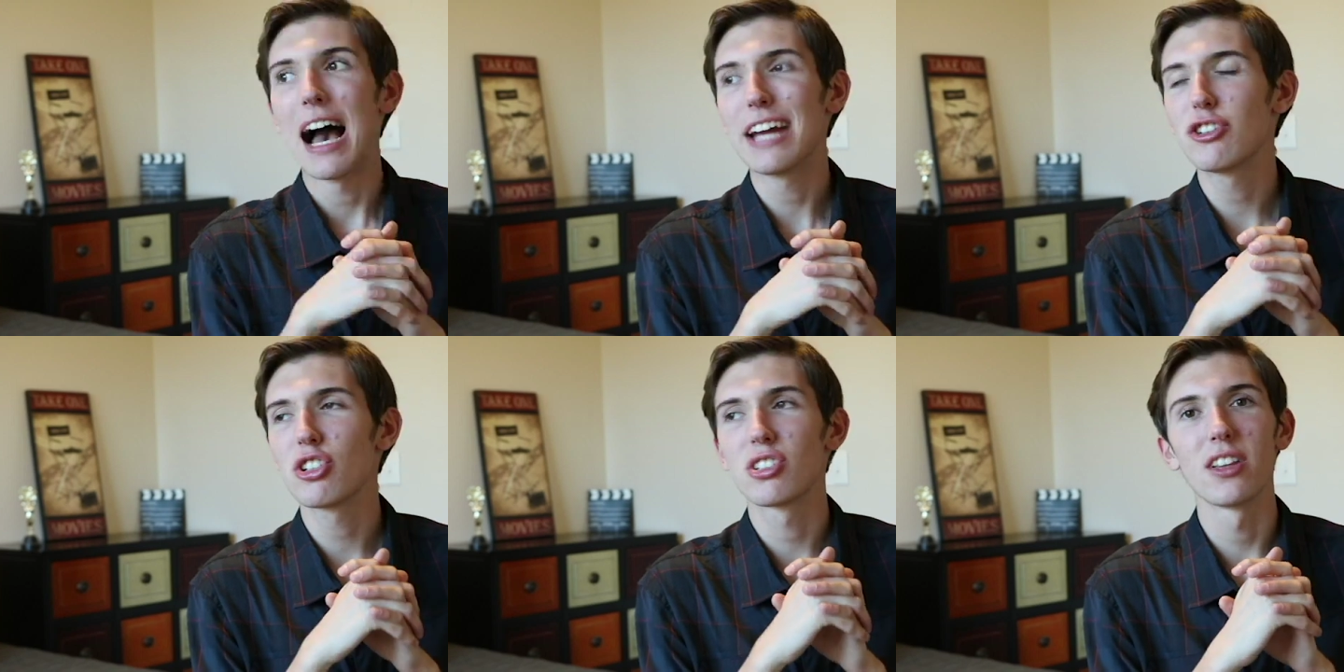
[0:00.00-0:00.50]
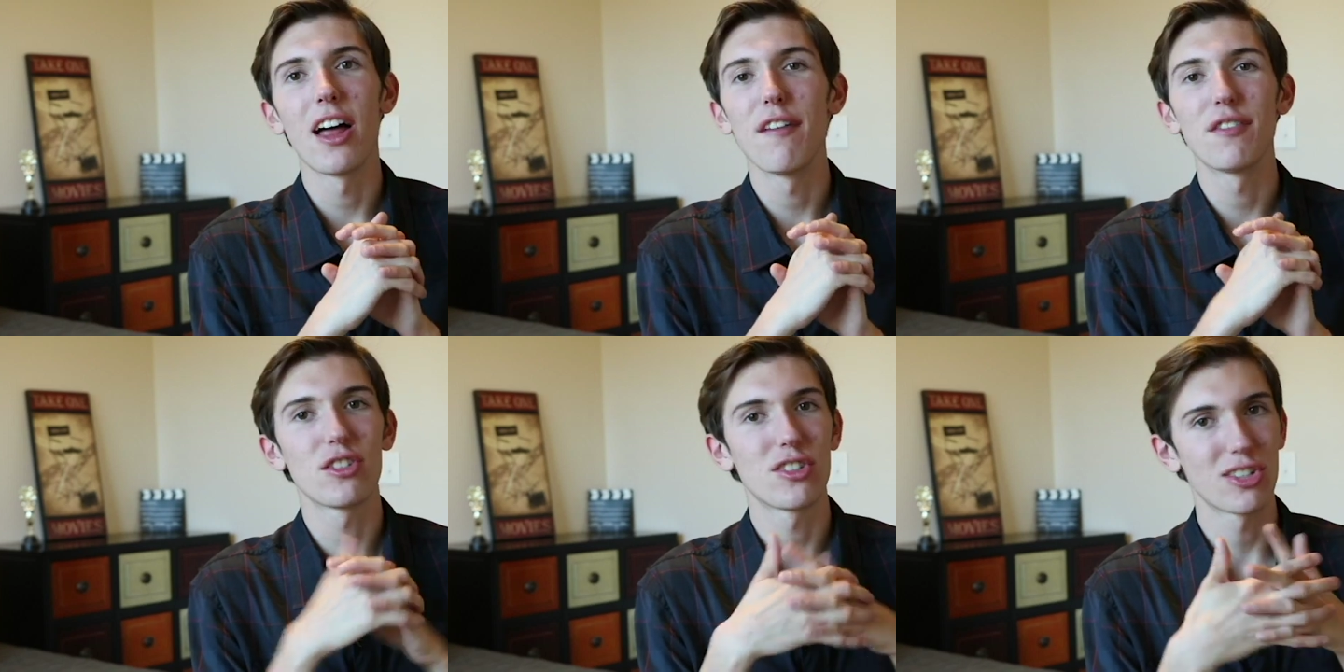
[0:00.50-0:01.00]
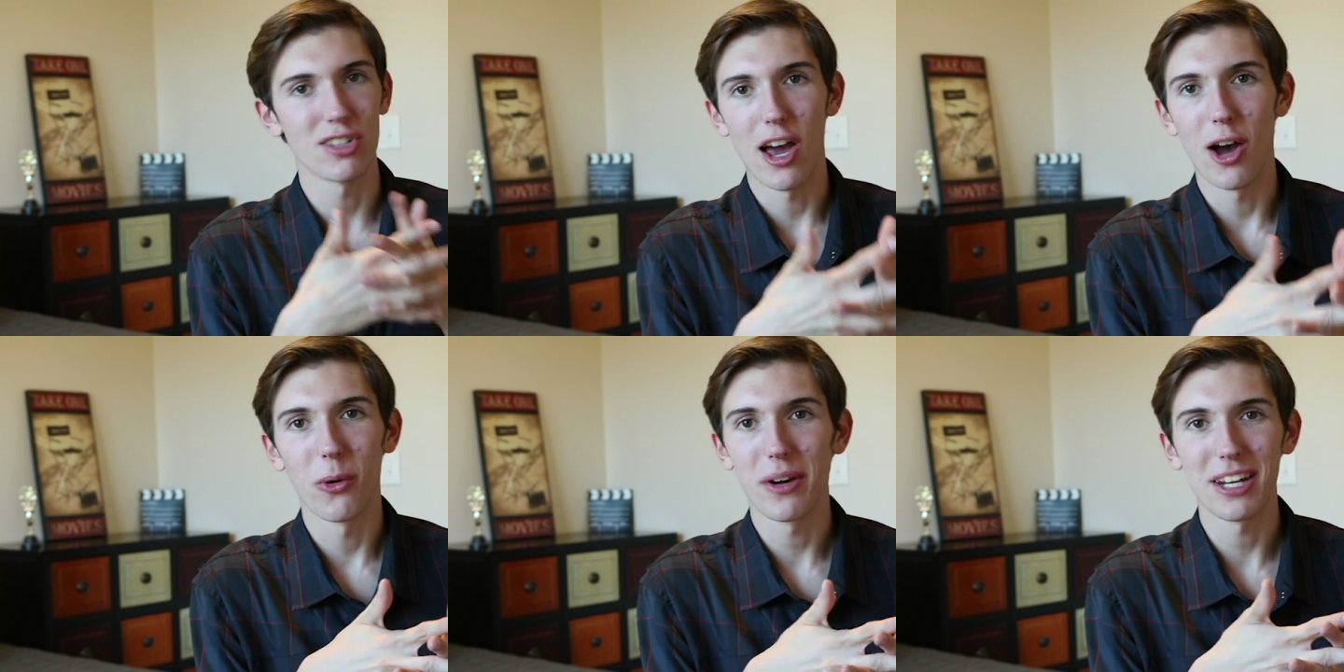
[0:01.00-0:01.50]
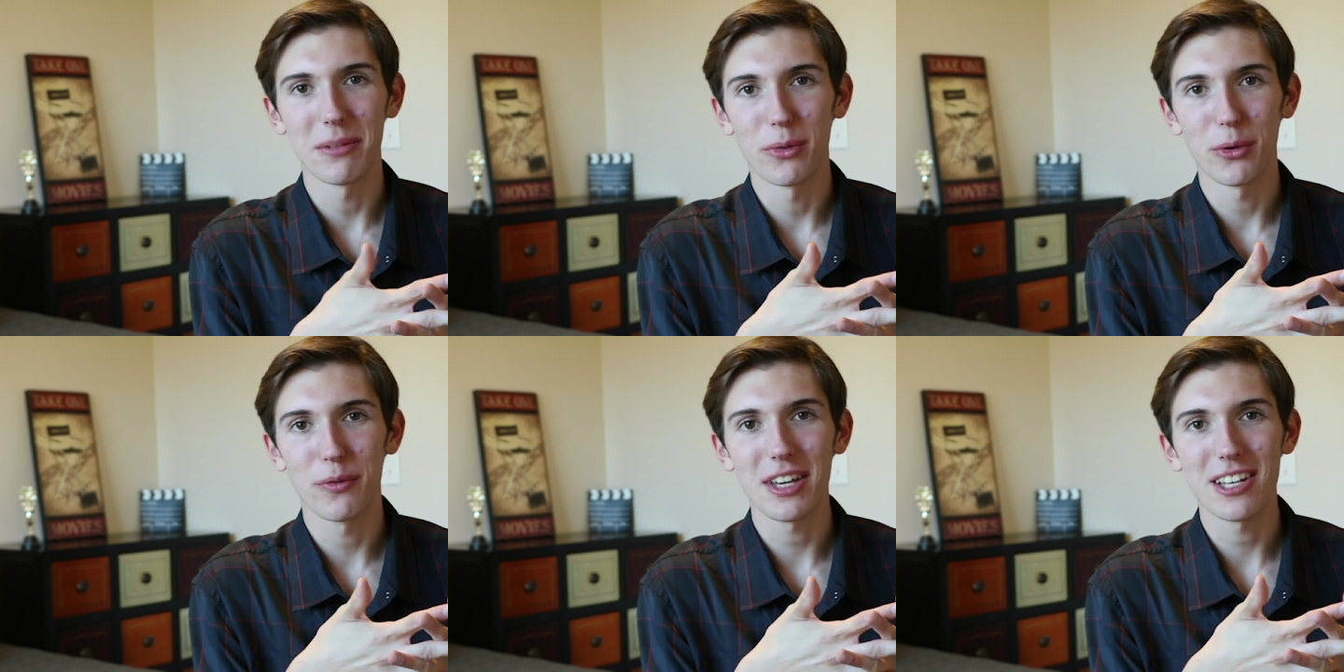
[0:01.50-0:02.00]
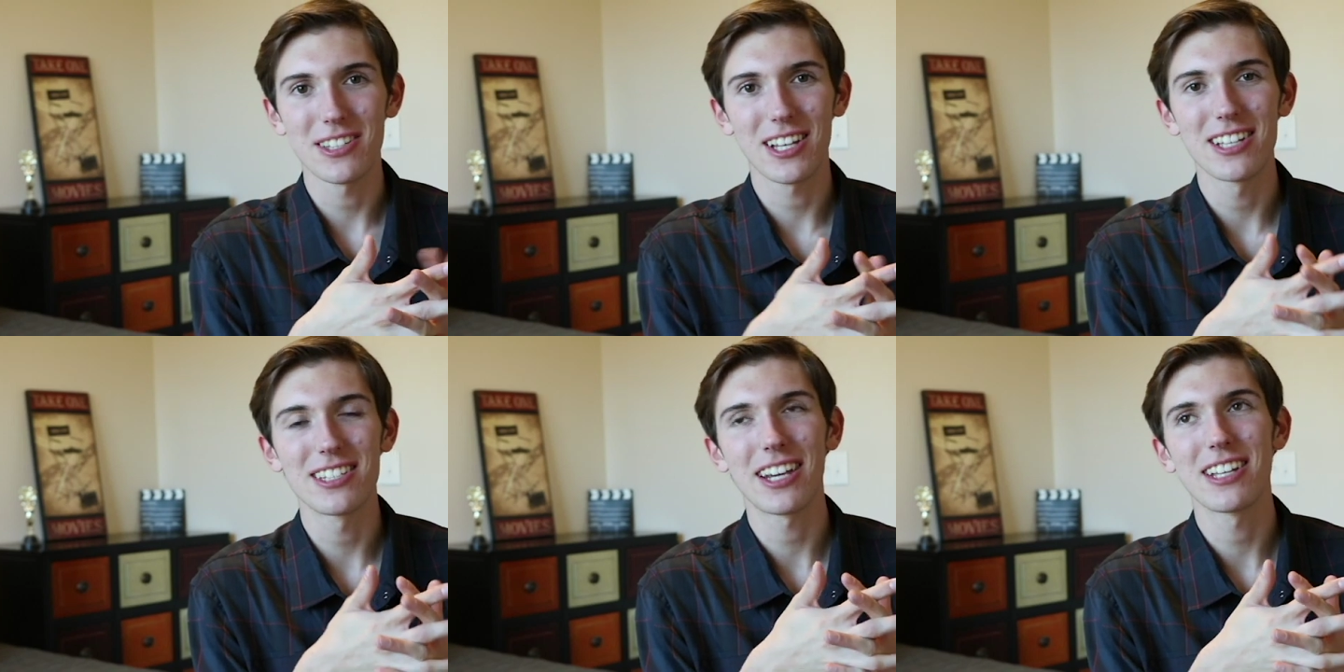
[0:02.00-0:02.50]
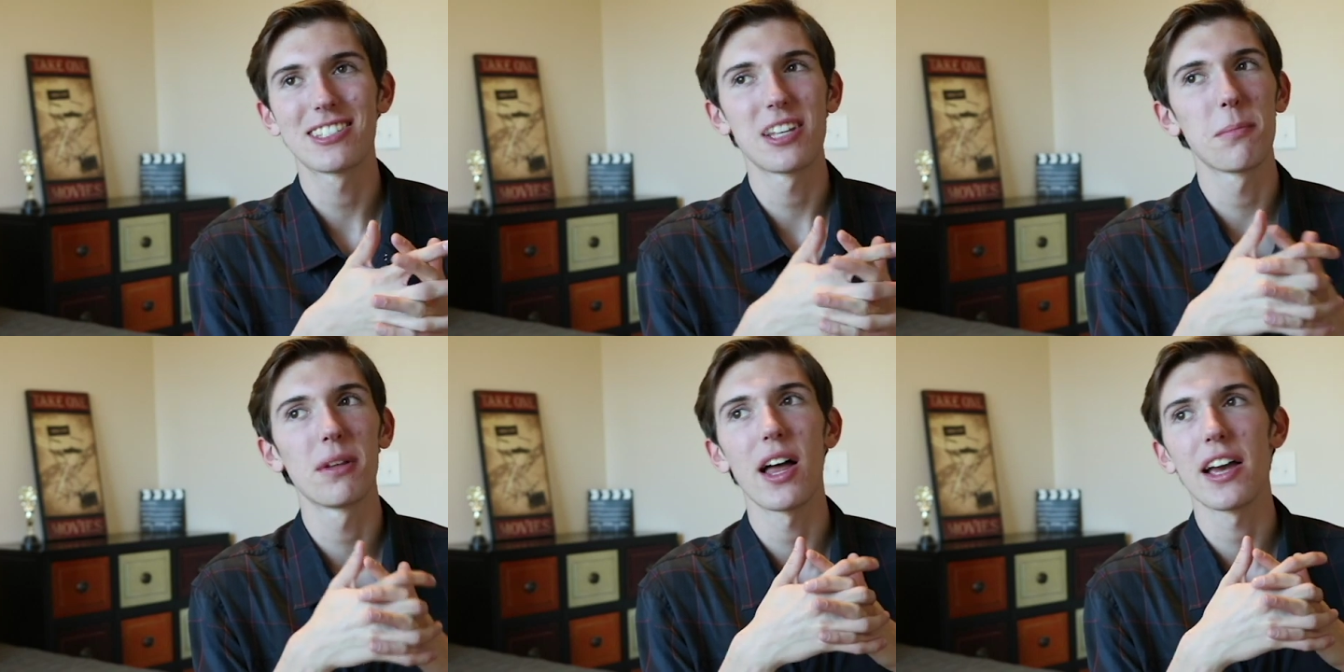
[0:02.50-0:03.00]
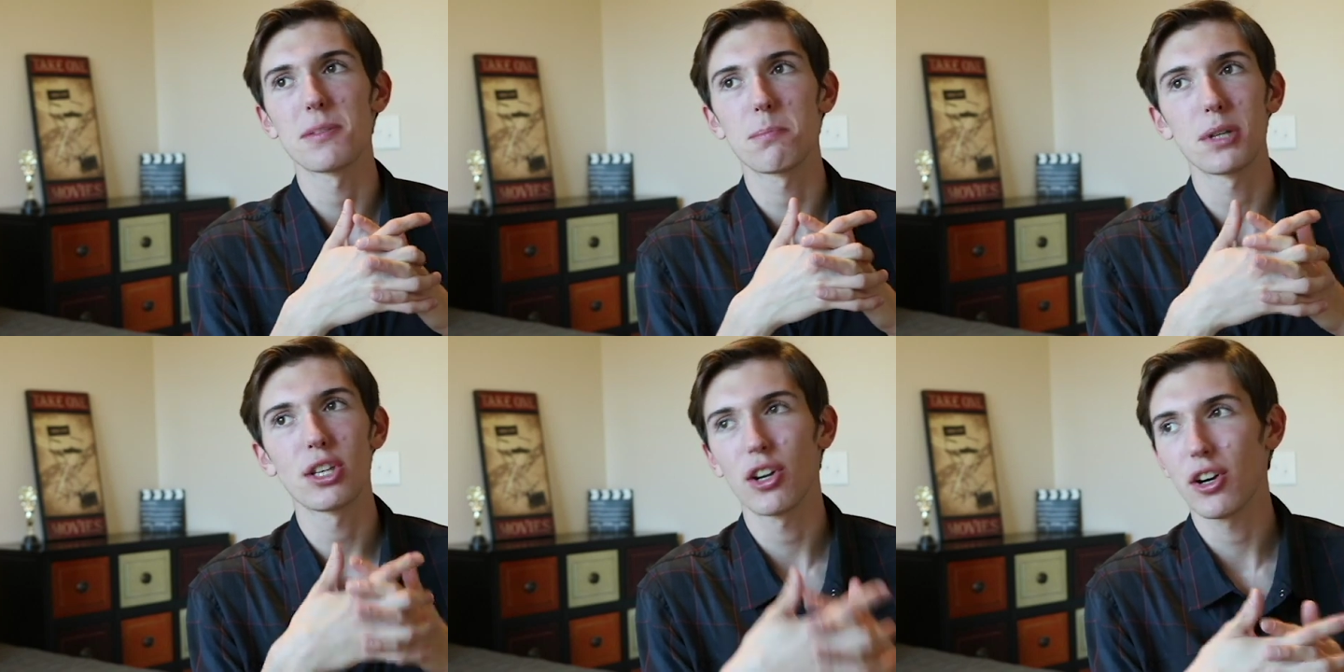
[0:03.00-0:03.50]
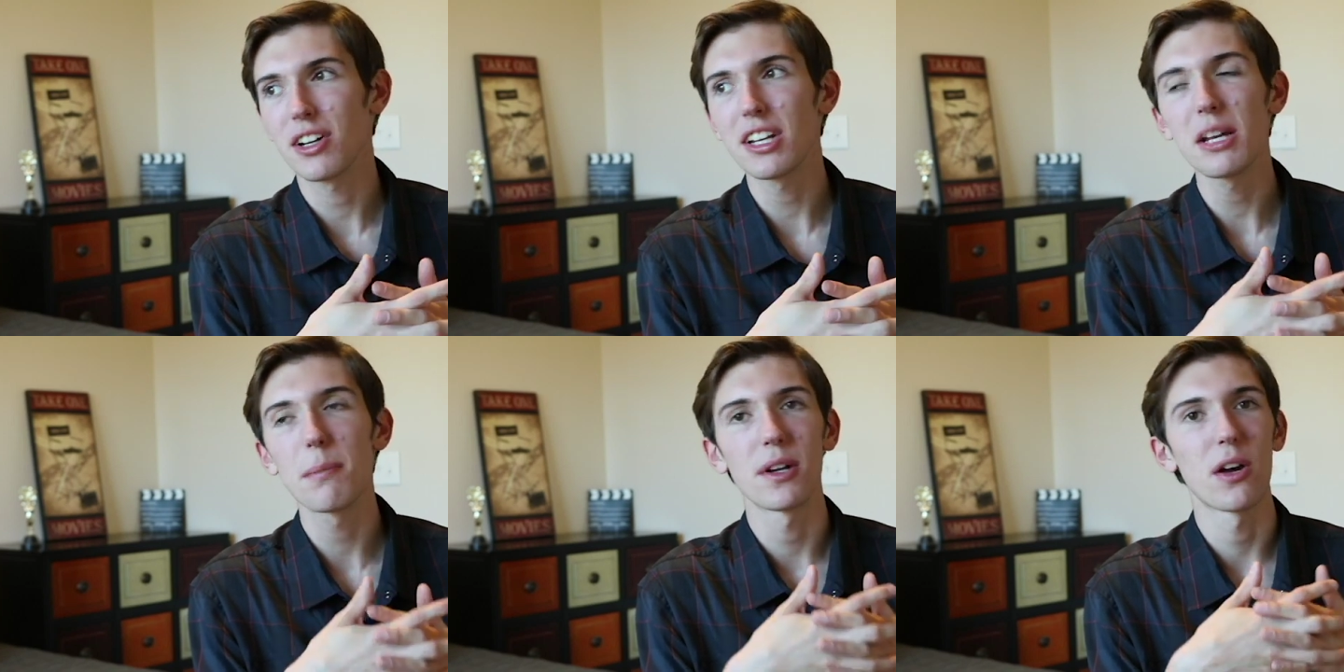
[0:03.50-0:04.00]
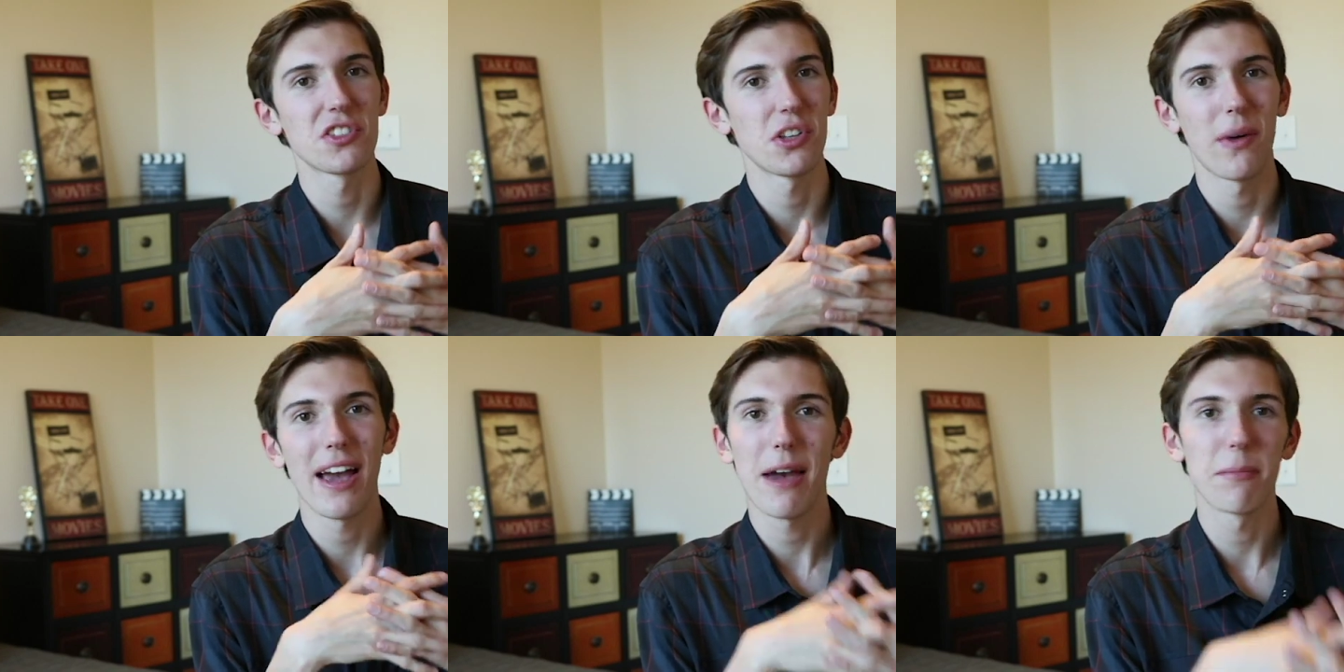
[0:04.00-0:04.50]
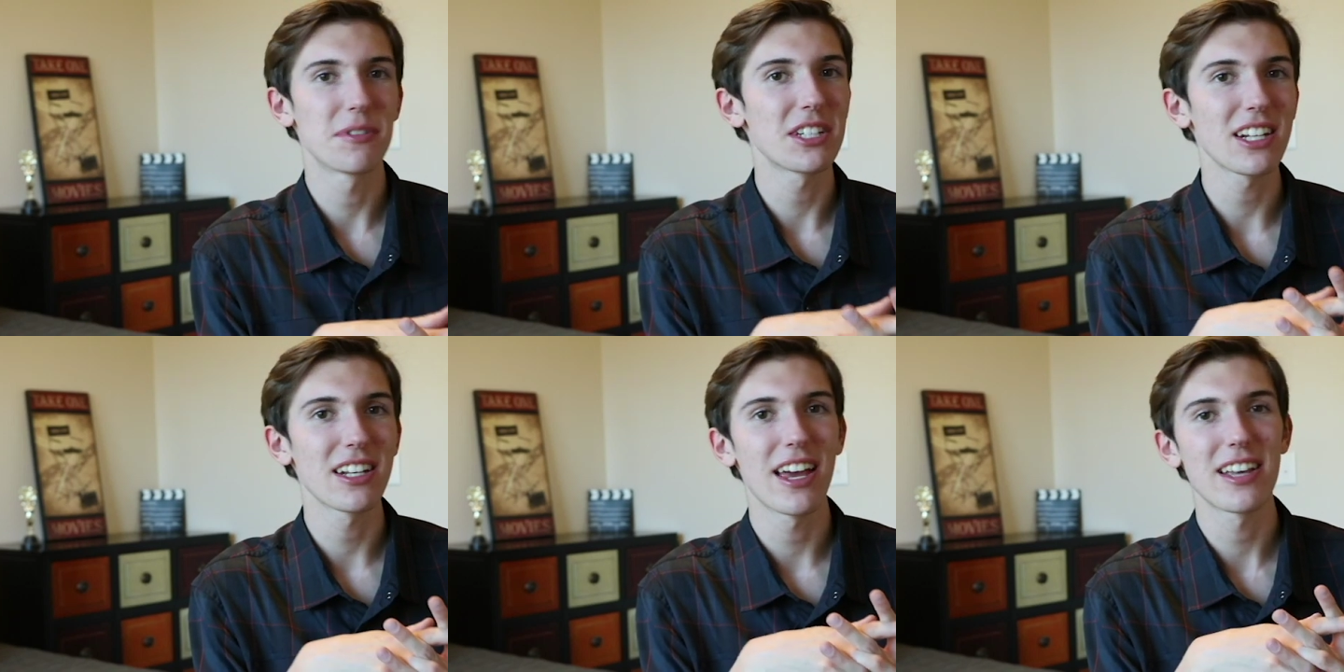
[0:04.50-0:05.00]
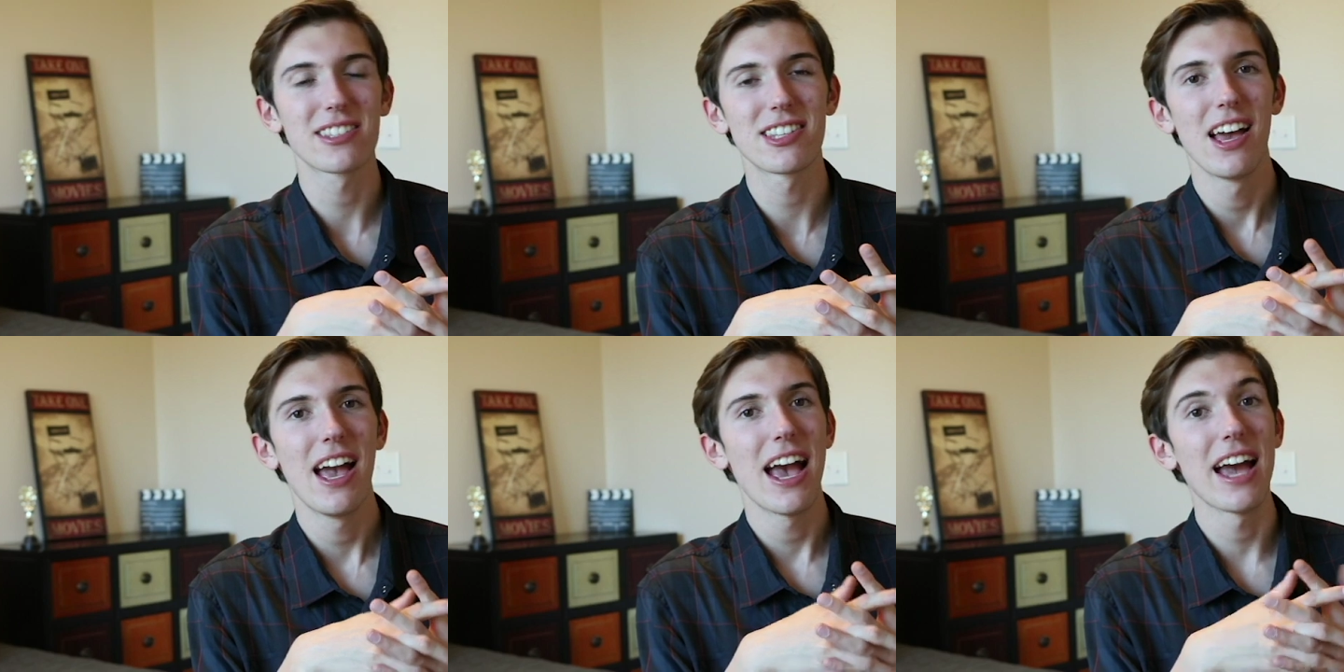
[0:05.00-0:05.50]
I just love snow in movies because it can symbolize purity but also emptiness,